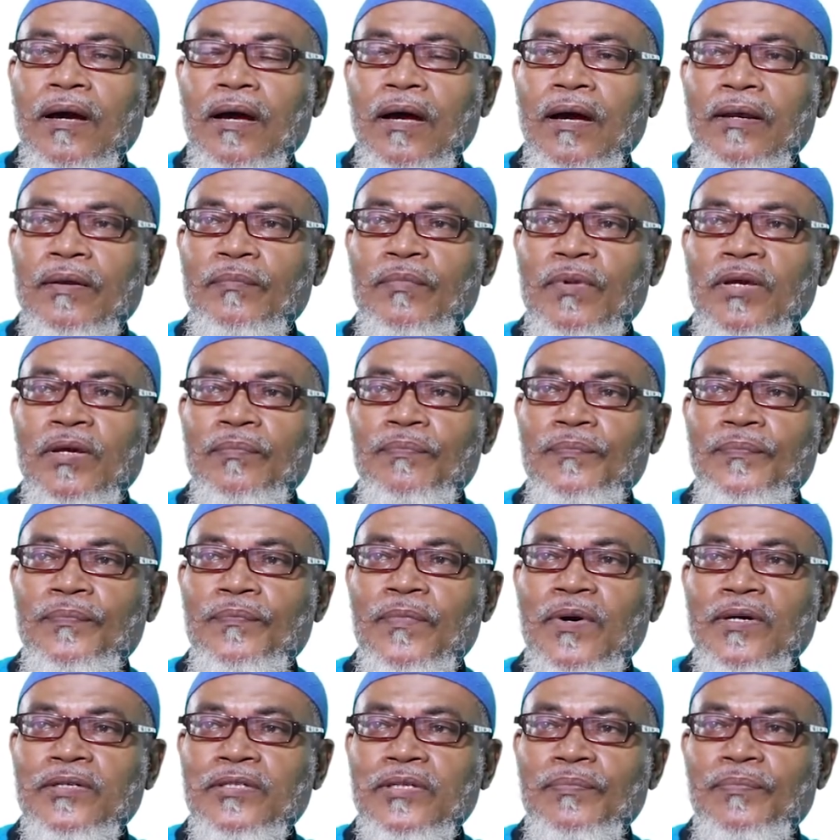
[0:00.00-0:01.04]
and
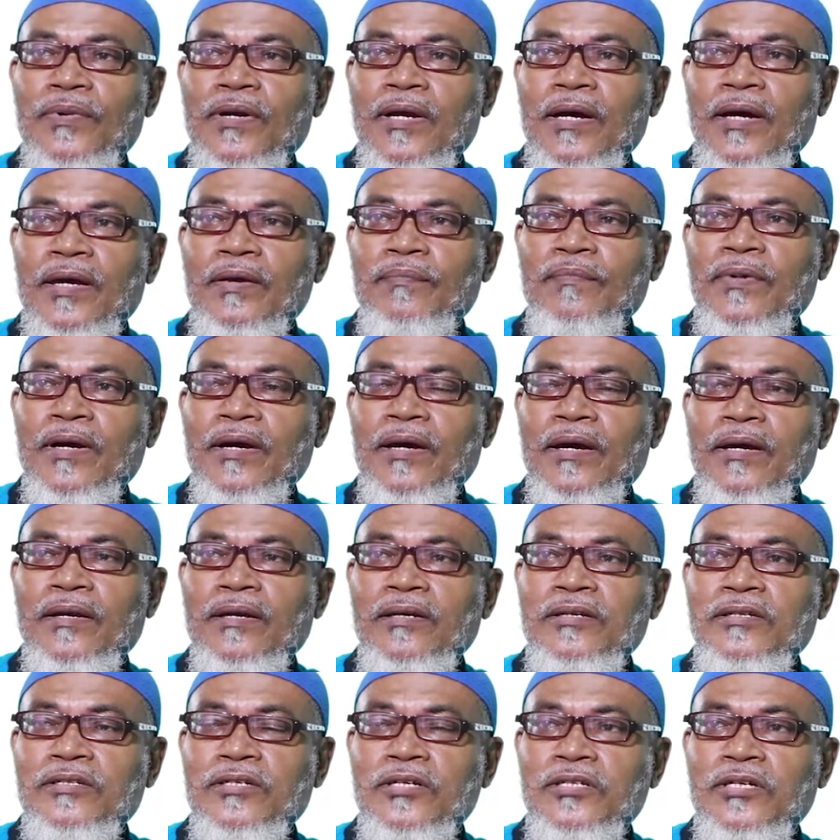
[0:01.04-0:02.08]
multiply by an
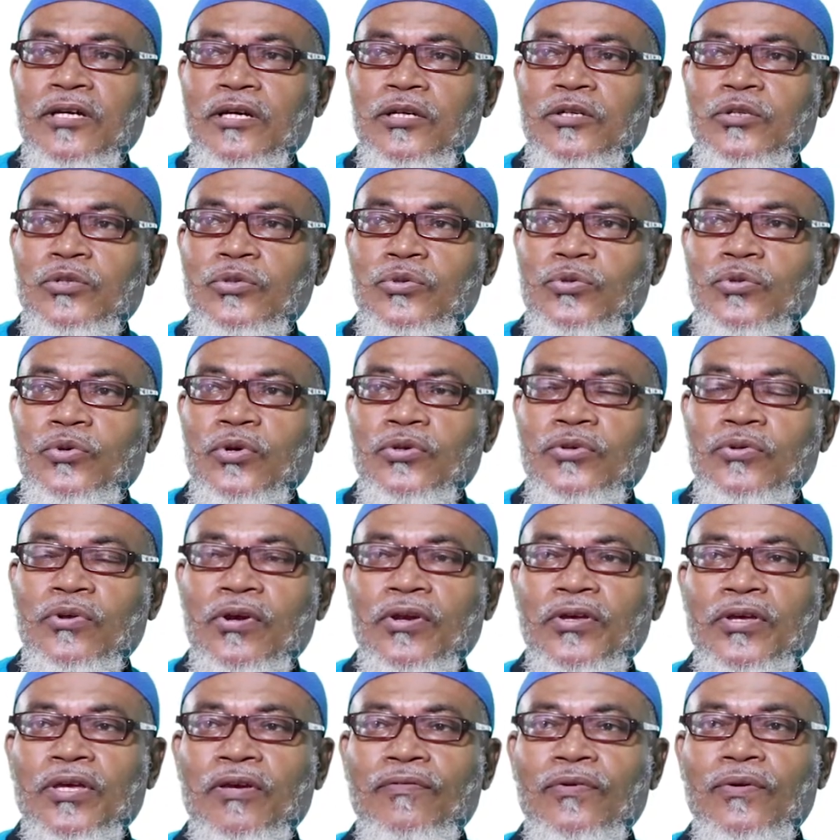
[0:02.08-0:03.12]
integer 2. It
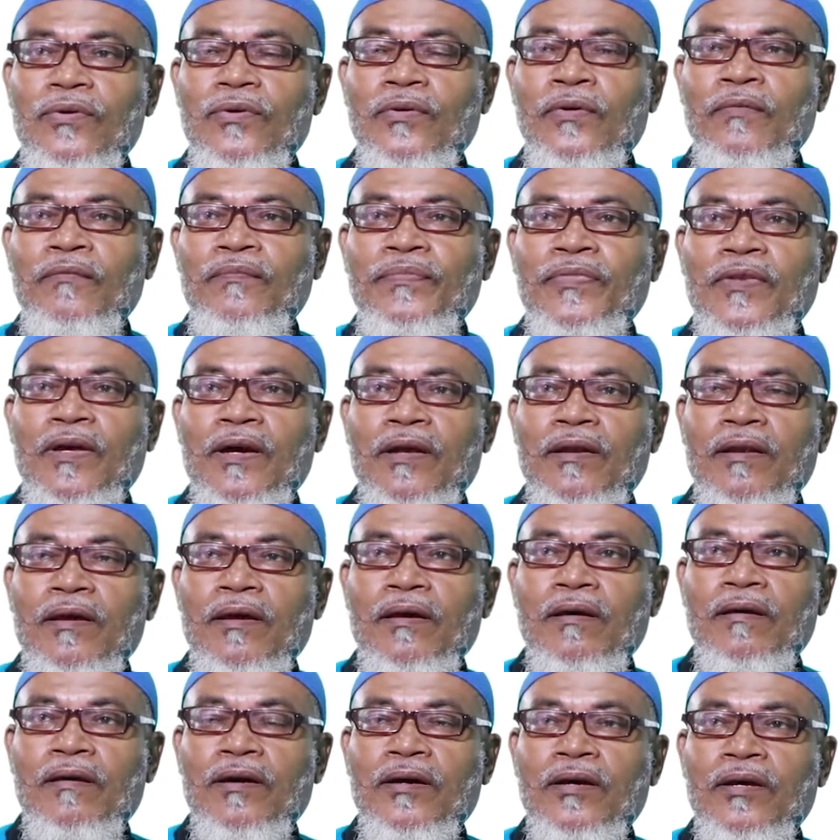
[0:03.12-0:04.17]
will give you an
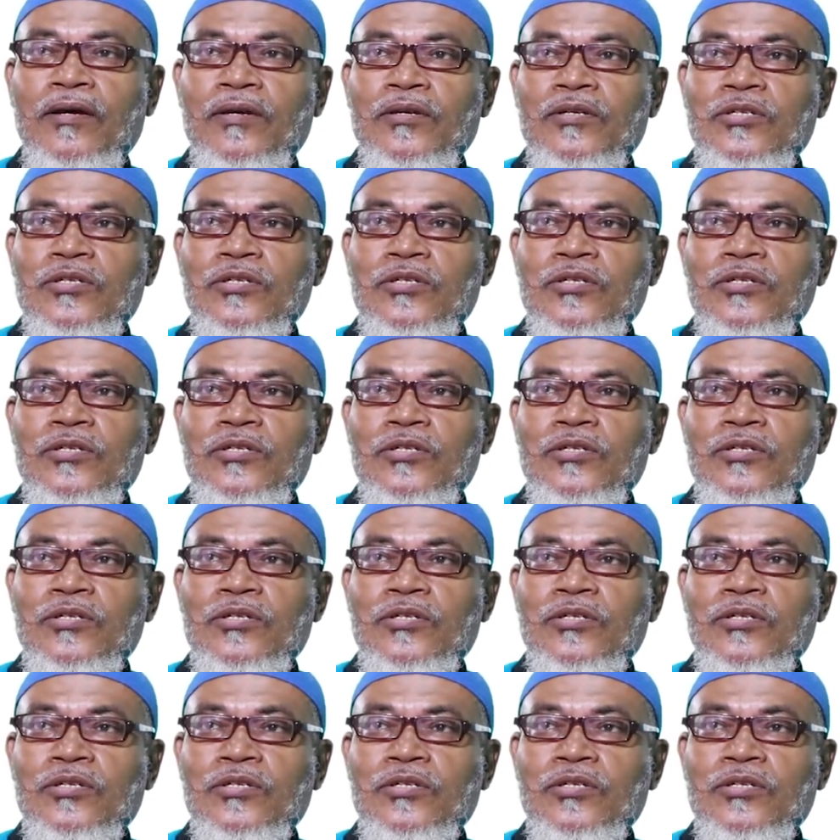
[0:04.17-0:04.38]
error.